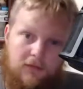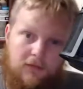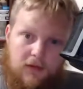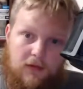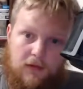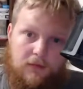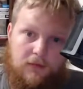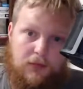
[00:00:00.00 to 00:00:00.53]

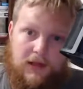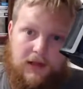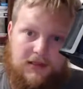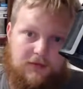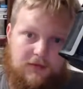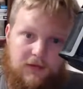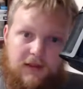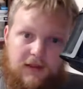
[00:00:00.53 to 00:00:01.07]
press
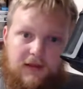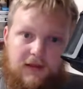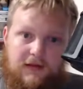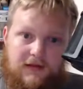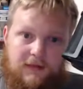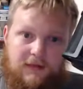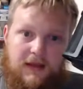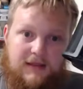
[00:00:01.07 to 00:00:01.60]
release, they
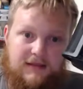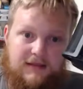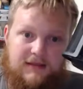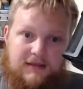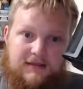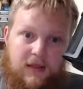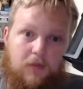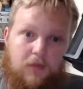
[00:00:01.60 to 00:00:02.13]
basically
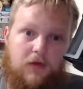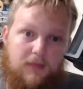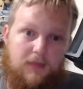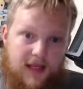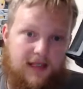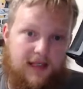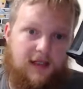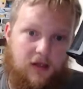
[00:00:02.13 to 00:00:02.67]
said, we're
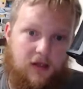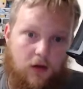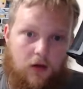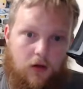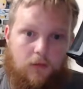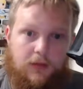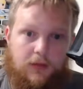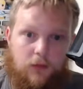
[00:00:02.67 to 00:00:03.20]
making an
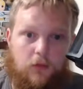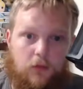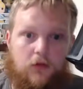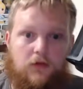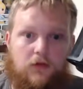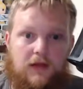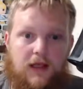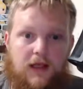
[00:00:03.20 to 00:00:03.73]
open world
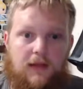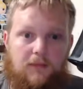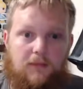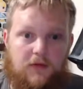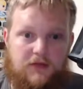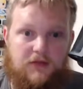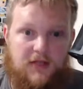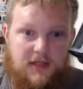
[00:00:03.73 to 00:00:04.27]
game. We're
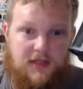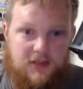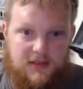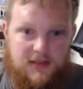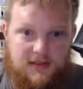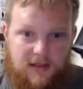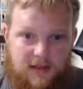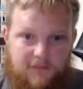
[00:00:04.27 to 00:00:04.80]
changing
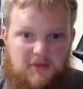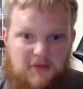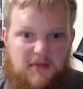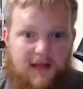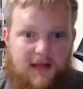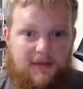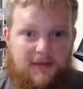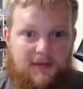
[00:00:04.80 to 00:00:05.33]
stuff to make
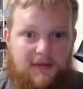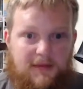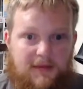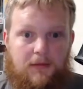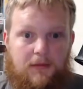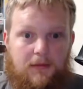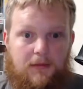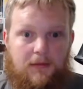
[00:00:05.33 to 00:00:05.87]
people
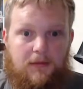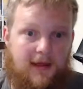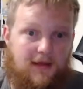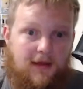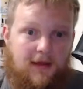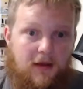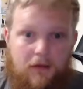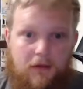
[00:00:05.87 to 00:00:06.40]
come back
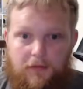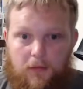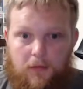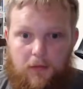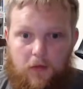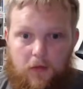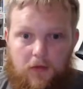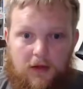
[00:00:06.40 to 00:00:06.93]
for
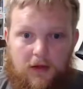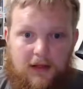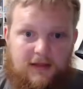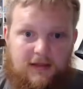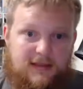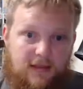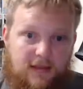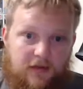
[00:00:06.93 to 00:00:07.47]
more.
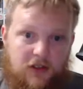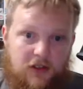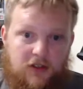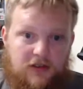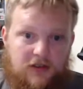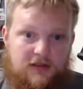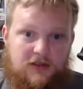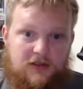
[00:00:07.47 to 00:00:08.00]
Instead of a good
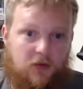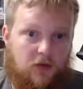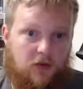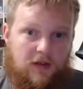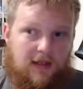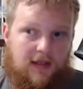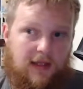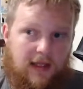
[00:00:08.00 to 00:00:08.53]

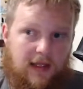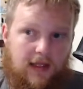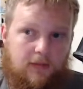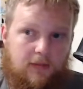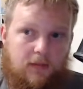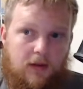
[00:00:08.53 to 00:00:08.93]
storied game